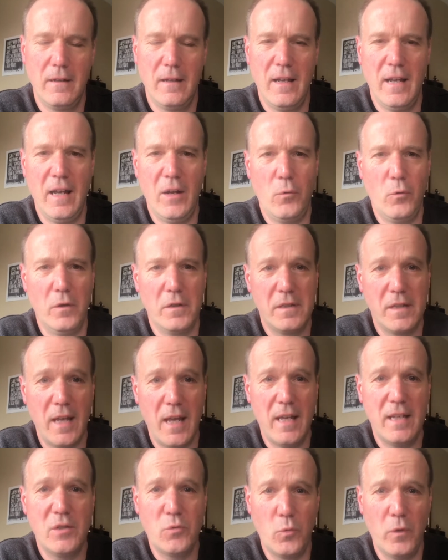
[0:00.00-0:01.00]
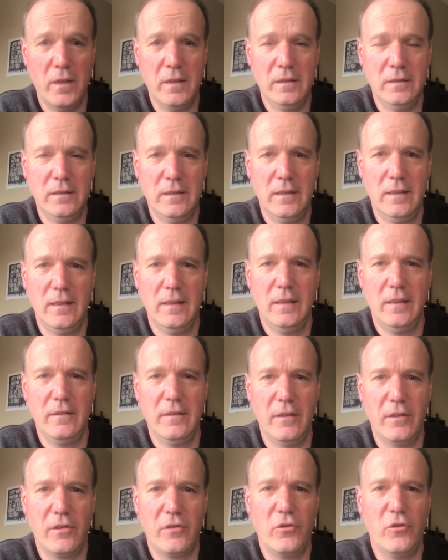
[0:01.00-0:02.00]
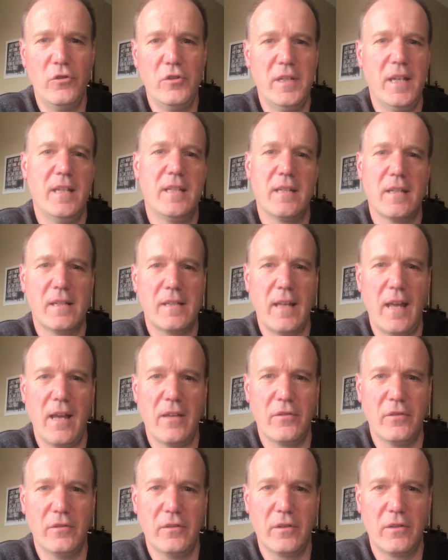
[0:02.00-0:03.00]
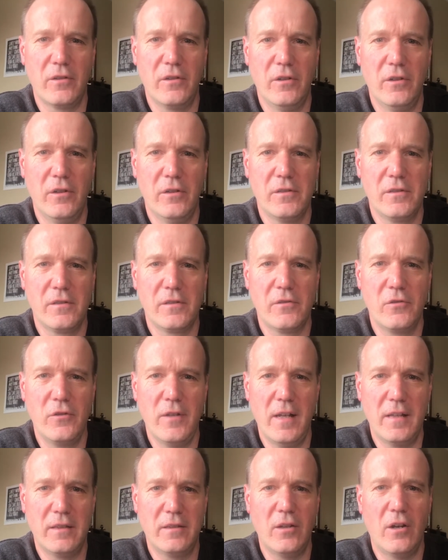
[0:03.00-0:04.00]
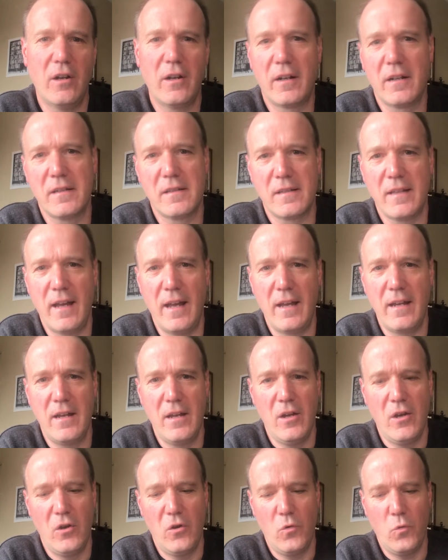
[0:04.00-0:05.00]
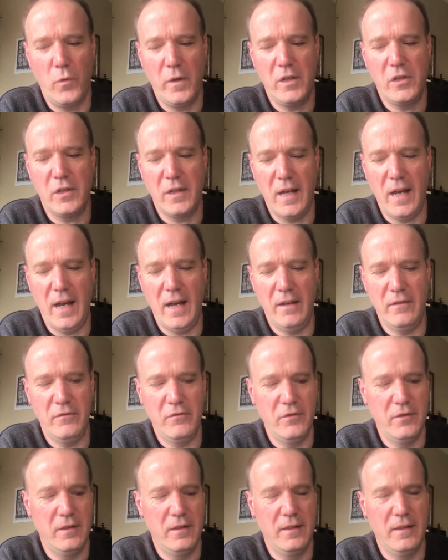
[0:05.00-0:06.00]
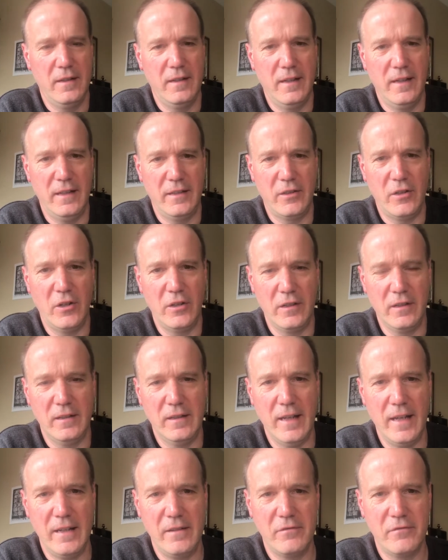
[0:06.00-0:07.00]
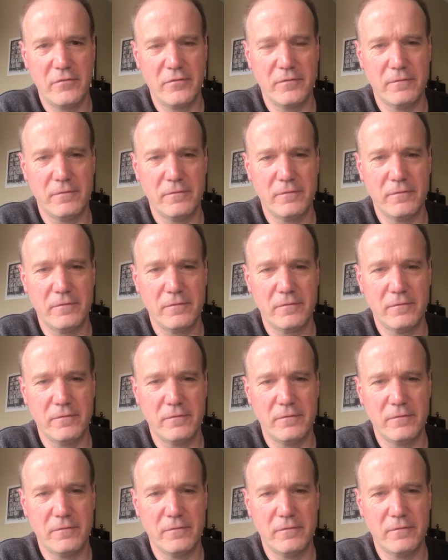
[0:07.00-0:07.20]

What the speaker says: It was his will that through Jesus' death on the cross, through that darkest day, we should have eternal life.